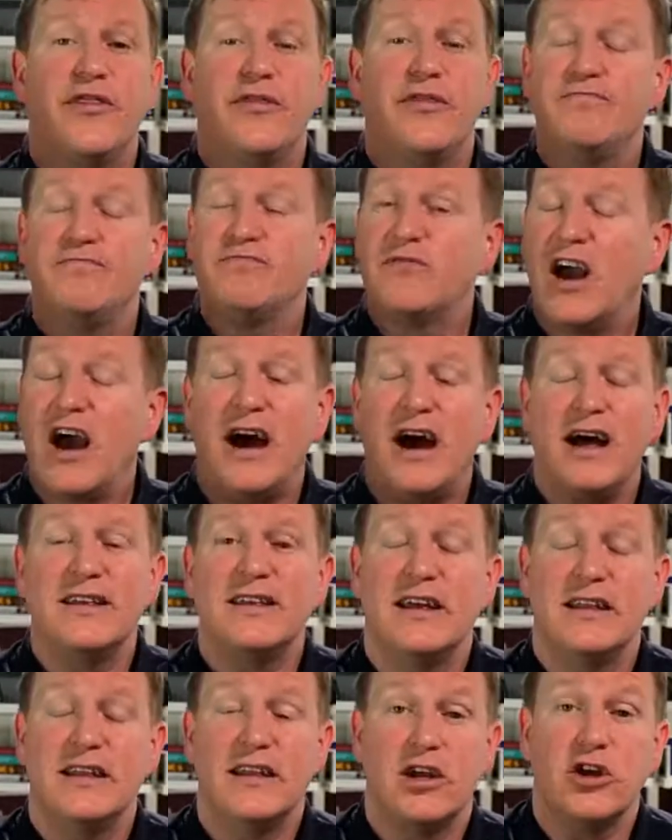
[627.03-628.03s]

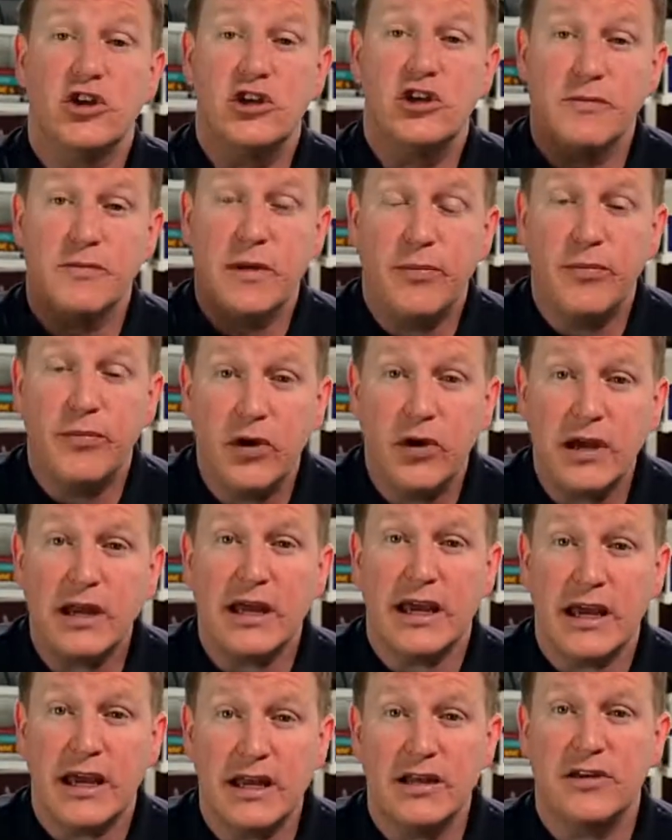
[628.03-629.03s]
content that you should be putting
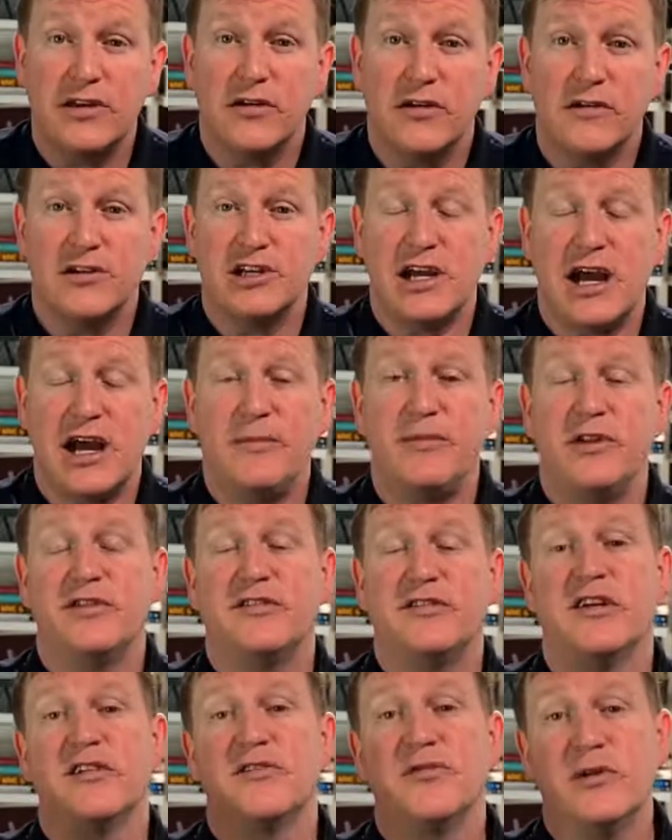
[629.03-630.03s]
into your job
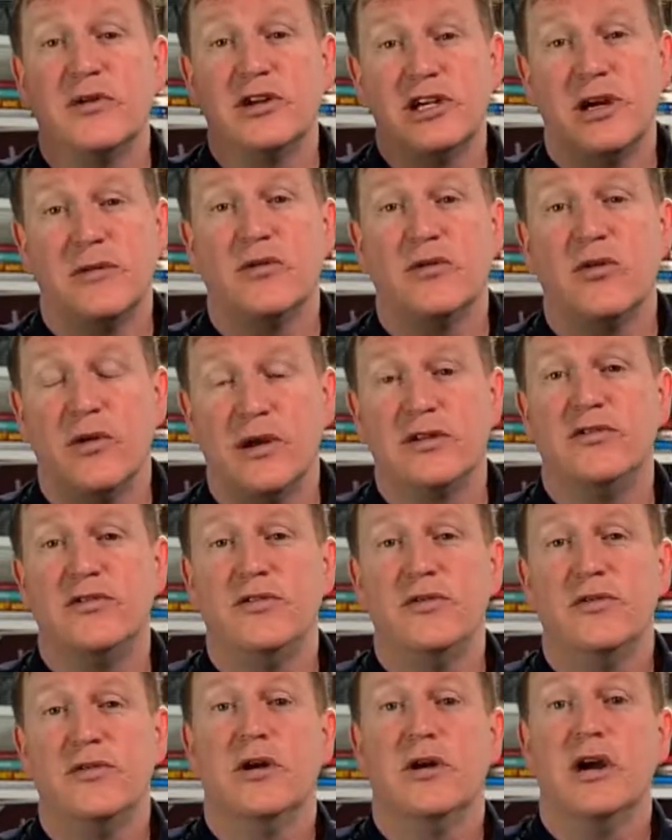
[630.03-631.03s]
listings, which I'm going
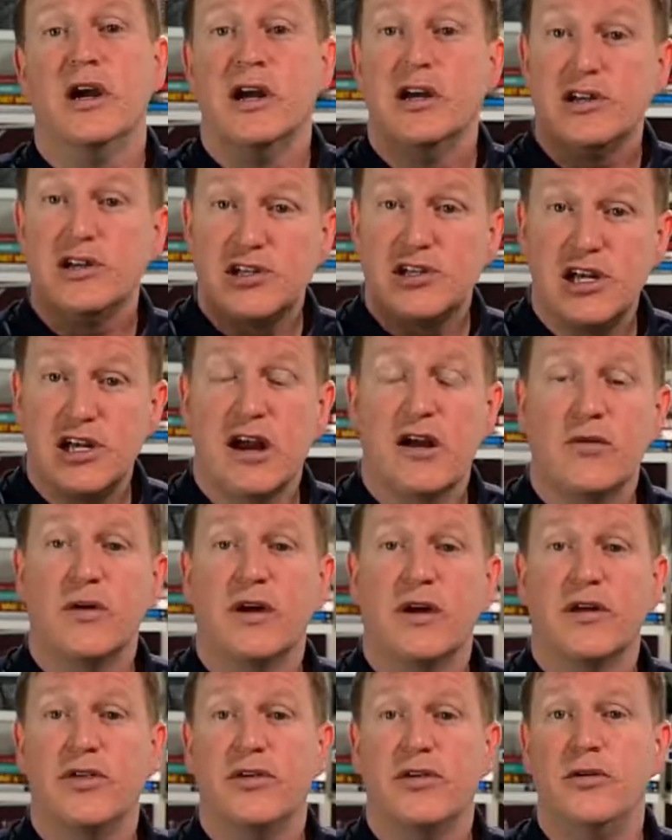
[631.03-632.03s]
to share
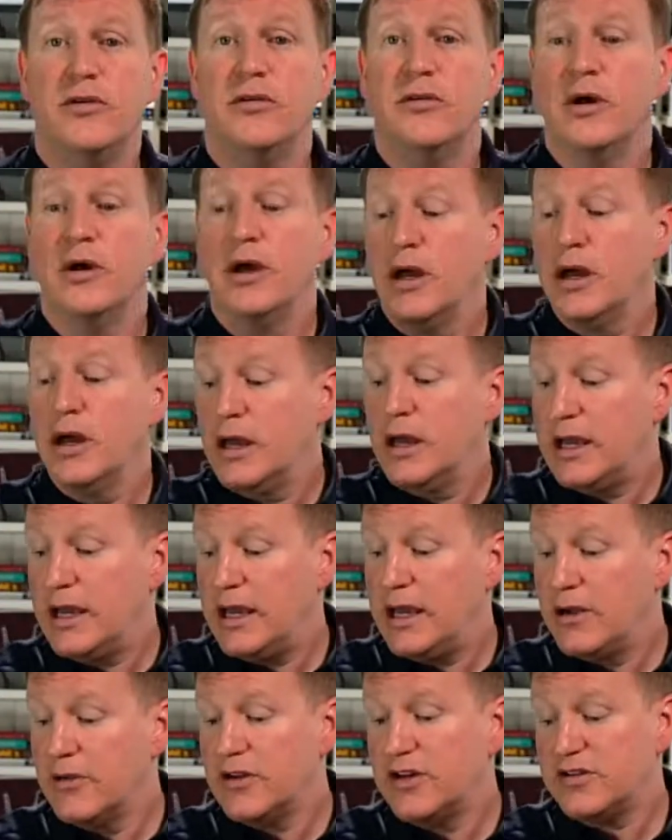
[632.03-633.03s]
with you
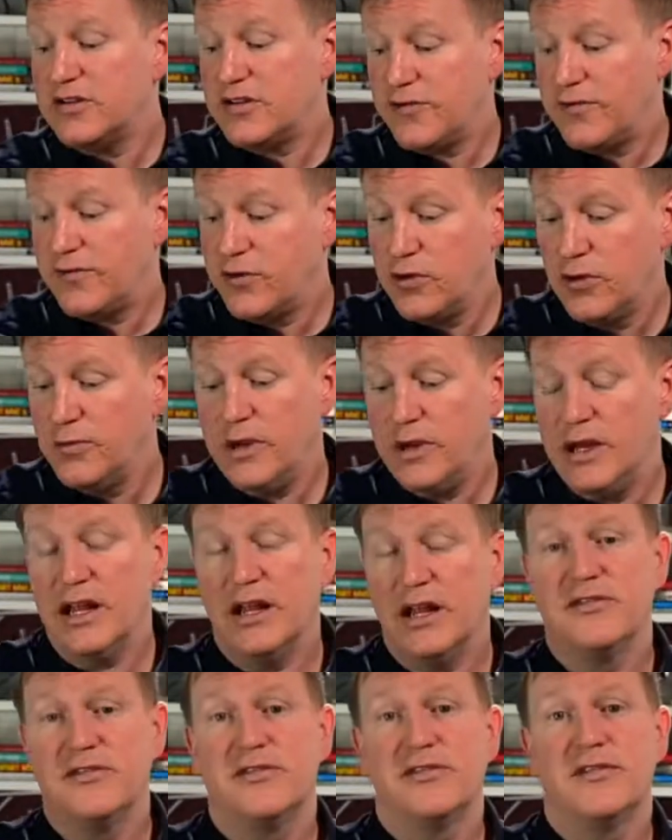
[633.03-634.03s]
here in just a few
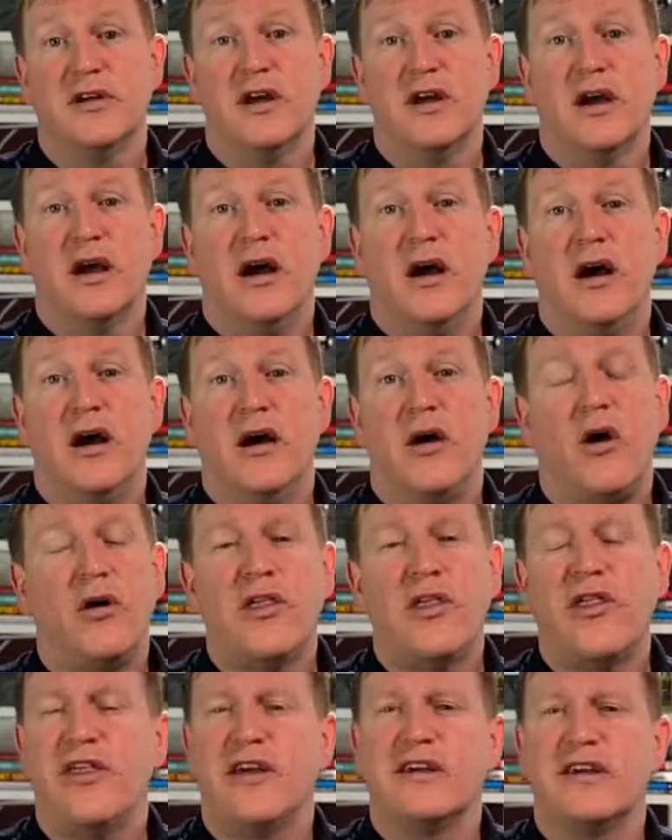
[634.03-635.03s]
minutes. All
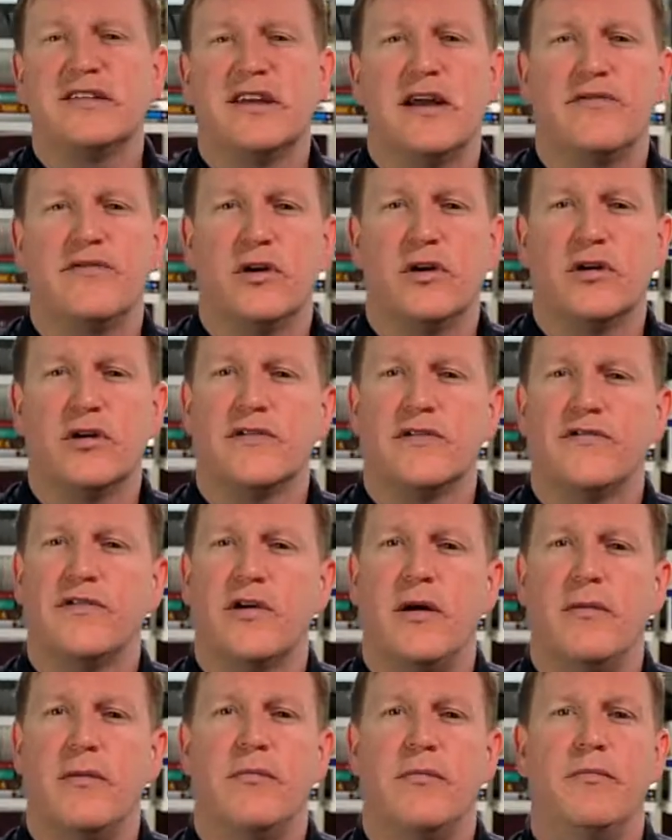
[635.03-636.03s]
the things that I've learned
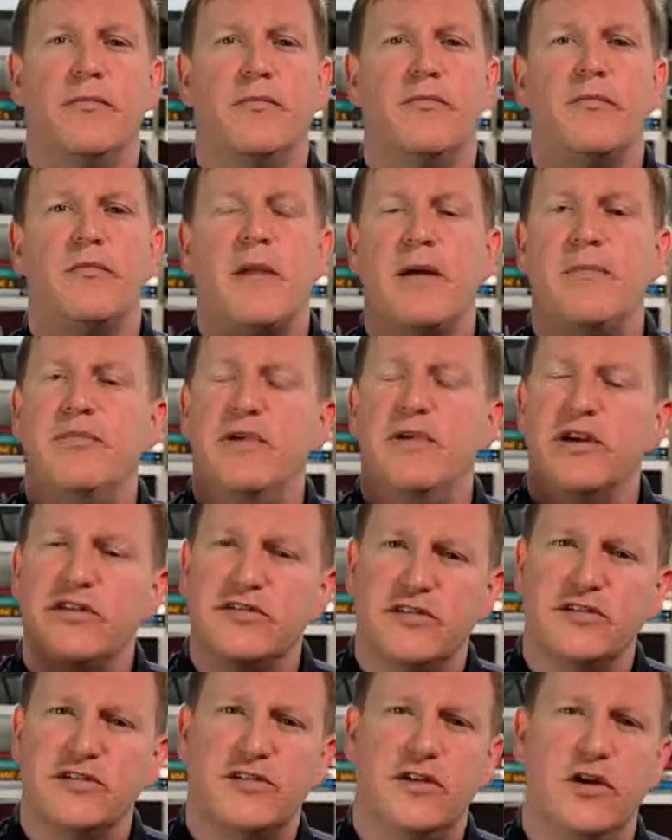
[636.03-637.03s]
from my
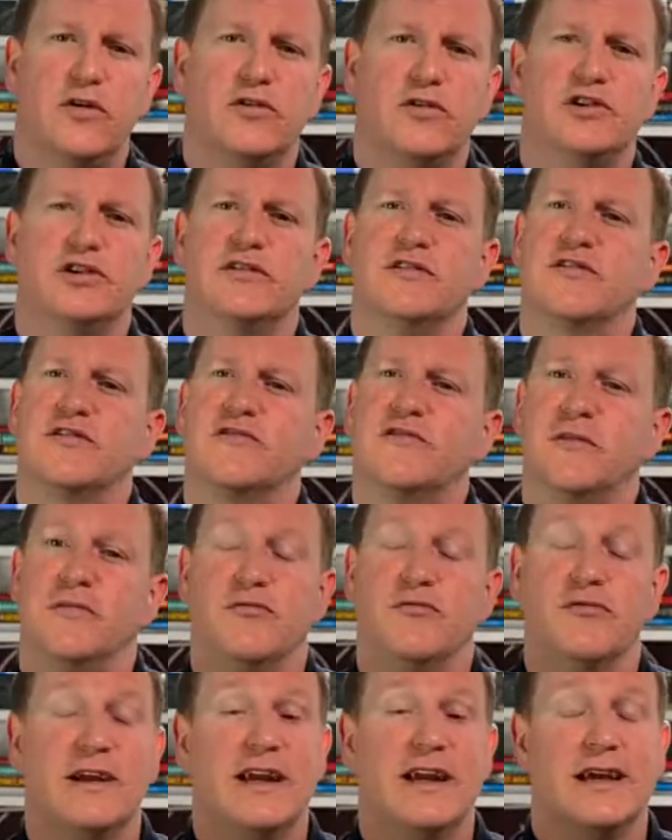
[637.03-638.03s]
business coaches, from
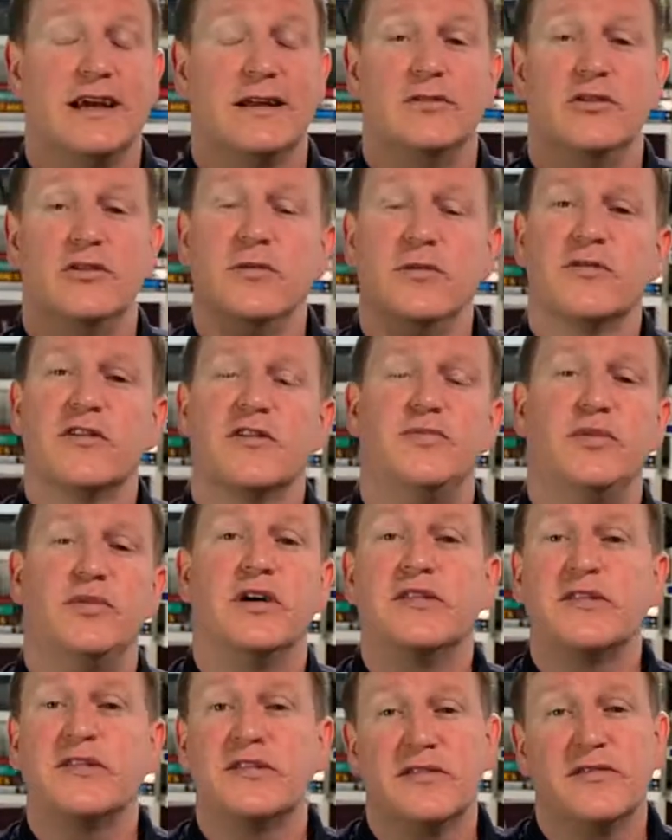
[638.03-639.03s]
reading numerous
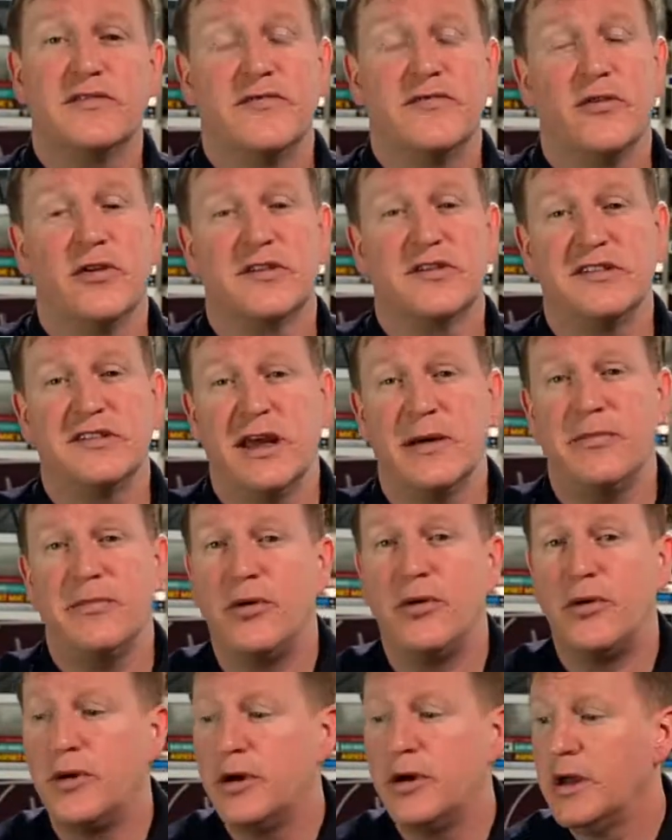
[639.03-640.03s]
books. For
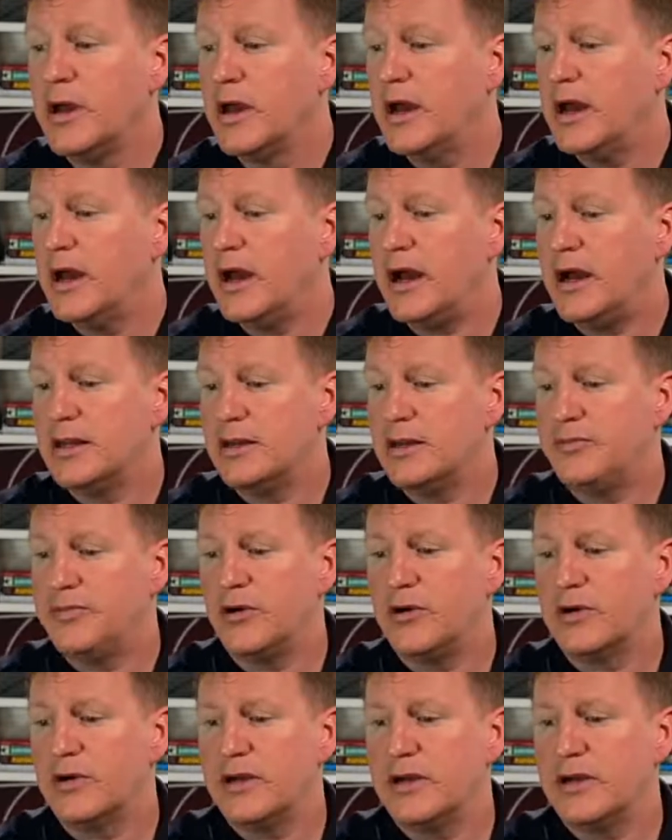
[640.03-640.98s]
example, the book